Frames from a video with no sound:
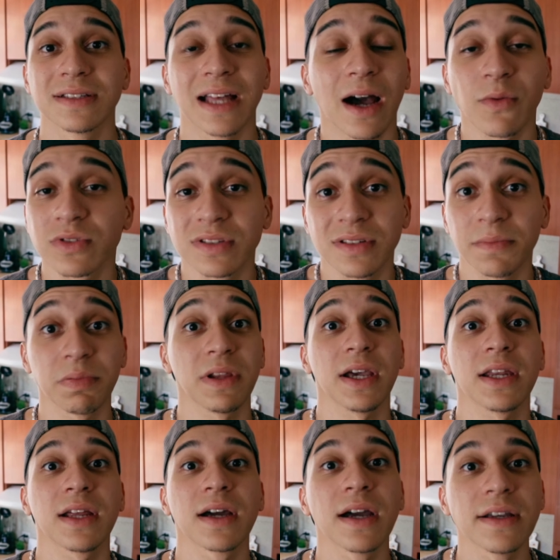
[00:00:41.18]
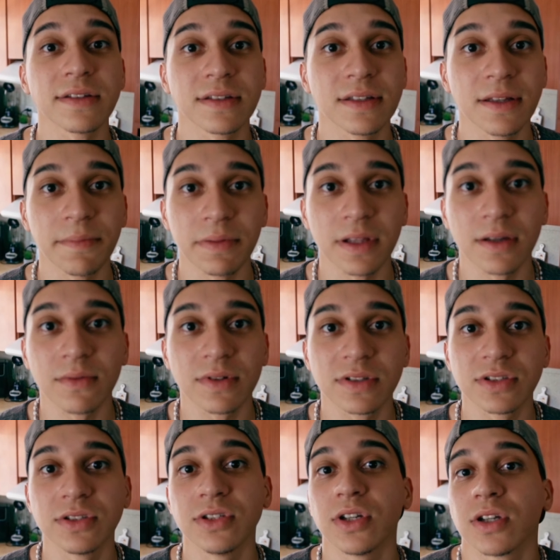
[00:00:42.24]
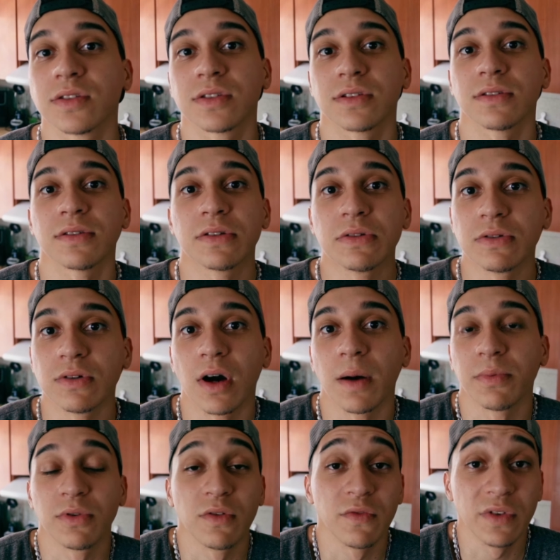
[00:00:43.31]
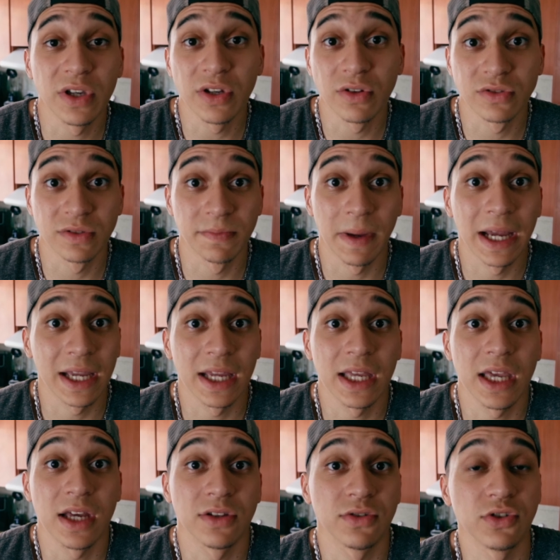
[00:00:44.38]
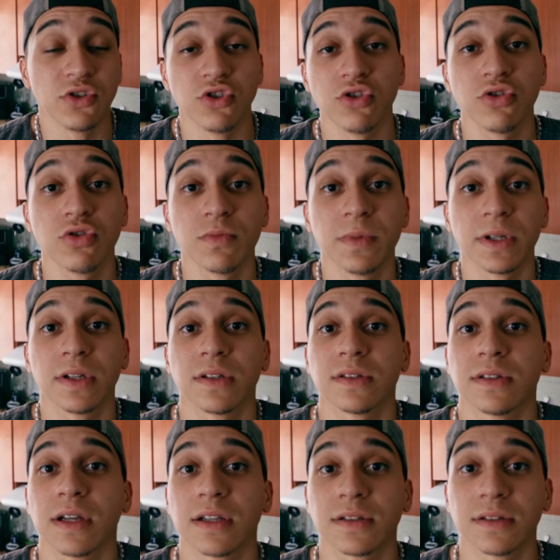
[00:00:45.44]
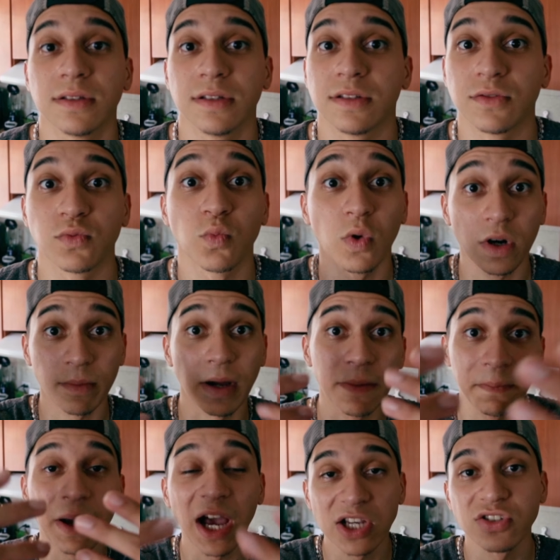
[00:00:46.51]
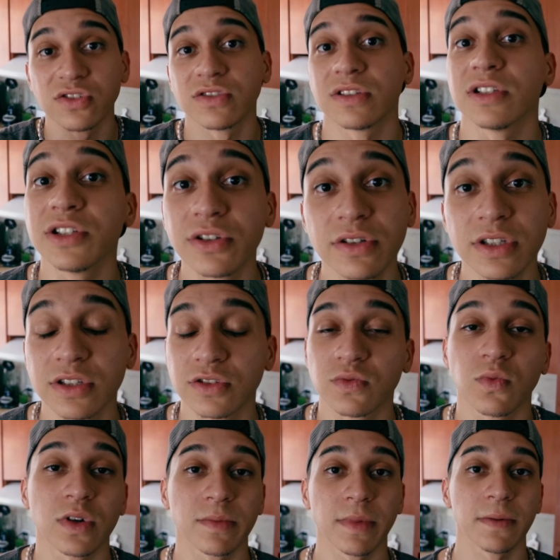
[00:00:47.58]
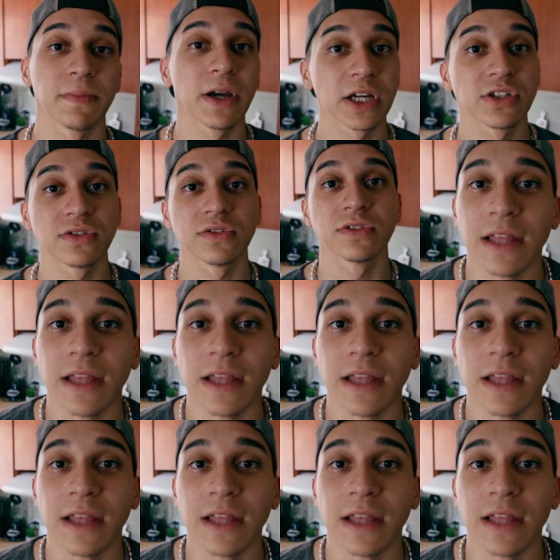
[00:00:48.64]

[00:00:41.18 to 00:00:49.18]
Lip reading: that wasn't the plan, guys. The plan was just to upload videos back again to YouTube because this is one of my passions. Literally, this is one of my passions.